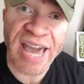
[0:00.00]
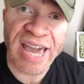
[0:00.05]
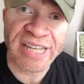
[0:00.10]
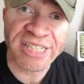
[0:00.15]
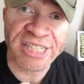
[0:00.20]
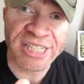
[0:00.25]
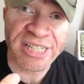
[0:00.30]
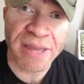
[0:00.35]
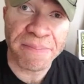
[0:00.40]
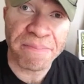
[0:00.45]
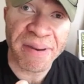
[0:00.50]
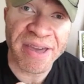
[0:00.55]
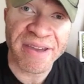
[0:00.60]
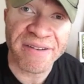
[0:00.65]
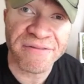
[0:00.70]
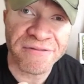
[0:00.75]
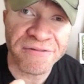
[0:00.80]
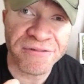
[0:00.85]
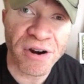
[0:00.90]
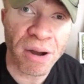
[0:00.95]
a
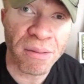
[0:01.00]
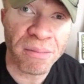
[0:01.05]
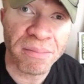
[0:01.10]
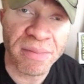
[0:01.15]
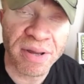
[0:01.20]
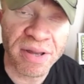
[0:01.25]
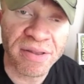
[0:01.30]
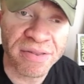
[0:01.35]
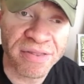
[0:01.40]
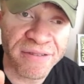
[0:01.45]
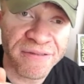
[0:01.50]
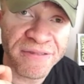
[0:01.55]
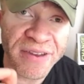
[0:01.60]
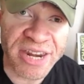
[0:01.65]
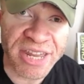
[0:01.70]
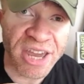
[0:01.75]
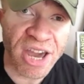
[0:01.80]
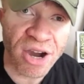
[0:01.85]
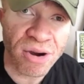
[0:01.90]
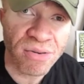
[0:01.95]
snippet from the
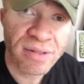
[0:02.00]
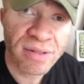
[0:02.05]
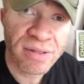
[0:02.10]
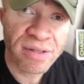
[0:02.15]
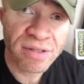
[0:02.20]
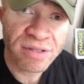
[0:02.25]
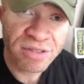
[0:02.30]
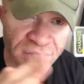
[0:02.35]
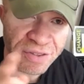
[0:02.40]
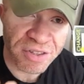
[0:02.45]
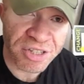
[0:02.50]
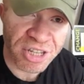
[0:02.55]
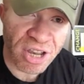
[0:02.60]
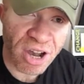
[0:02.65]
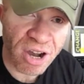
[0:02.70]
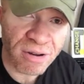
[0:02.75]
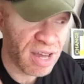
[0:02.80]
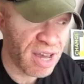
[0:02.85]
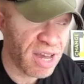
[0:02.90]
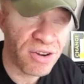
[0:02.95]
video to the
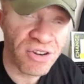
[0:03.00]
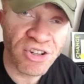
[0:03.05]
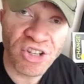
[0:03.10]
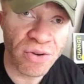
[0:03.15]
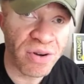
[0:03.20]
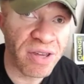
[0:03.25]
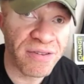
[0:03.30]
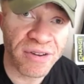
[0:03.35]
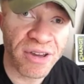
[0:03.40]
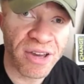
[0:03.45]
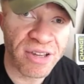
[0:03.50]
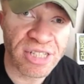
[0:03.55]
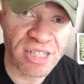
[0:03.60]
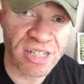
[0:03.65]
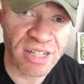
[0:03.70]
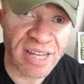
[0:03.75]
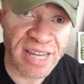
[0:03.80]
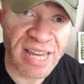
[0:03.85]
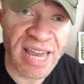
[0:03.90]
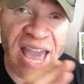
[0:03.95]
song, and
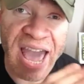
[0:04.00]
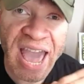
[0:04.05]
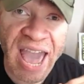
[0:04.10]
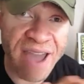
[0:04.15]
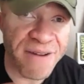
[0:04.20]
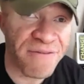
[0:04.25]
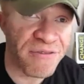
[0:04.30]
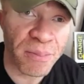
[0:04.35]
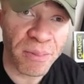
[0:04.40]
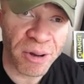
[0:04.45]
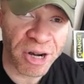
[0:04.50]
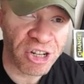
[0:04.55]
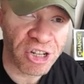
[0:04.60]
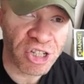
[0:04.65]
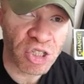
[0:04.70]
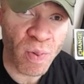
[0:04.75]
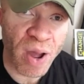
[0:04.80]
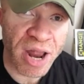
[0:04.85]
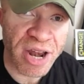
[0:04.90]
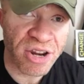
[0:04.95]
universally everybody
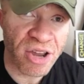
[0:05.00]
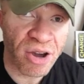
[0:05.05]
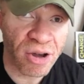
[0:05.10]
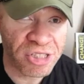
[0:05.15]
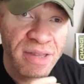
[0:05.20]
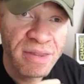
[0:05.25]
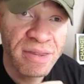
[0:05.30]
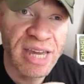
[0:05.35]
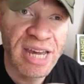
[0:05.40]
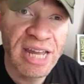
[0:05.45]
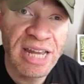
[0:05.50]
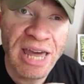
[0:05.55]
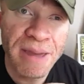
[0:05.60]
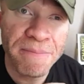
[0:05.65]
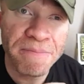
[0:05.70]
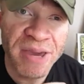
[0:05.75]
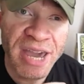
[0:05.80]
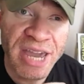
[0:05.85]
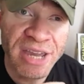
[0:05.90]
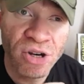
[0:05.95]
just went nuts. The
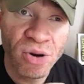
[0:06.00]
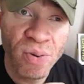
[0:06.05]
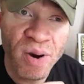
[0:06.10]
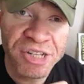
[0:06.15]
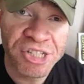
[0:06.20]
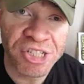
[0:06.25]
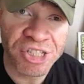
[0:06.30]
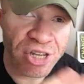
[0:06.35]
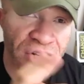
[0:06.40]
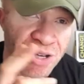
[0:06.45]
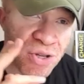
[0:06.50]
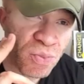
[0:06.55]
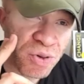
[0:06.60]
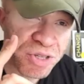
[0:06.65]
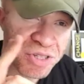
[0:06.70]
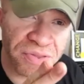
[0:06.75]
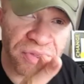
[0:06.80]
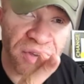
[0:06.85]
clip in question was